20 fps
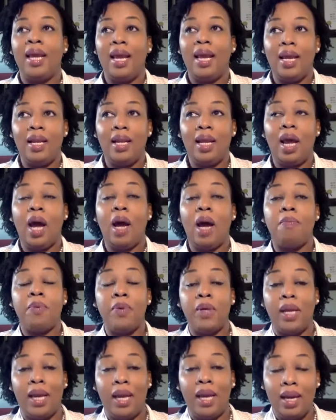and they are
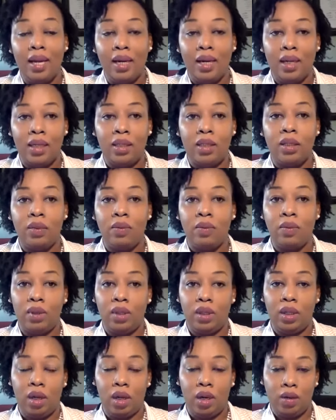apprehended
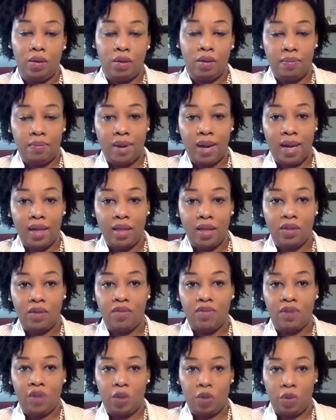within 100 miles
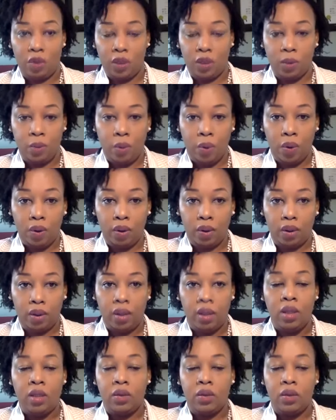of the US border.